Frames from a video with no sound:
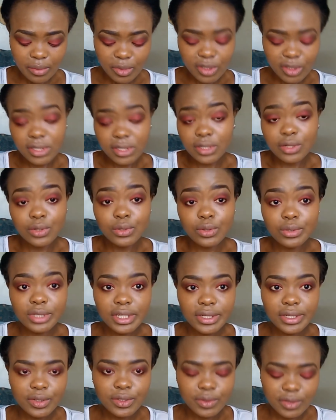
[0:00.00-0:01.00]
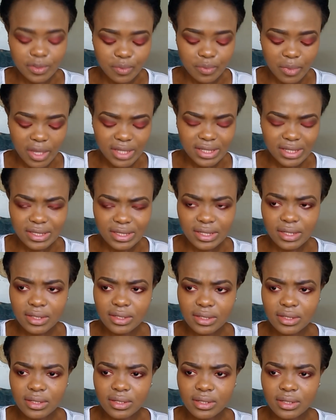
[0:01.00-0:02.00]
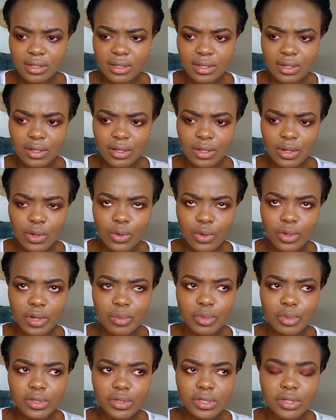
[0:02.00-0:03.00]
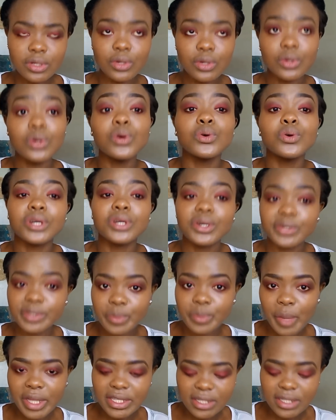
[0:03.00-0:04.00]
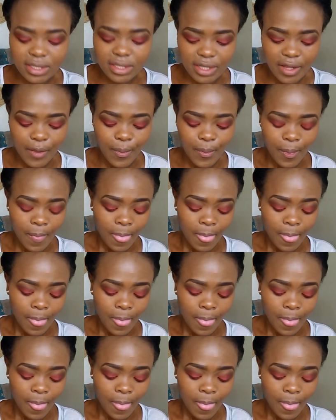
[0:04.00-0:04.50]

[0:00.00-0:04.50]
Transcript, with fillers: I'm using Huda Cosmetics, Huda Beauty, no, Huda Cosmetics.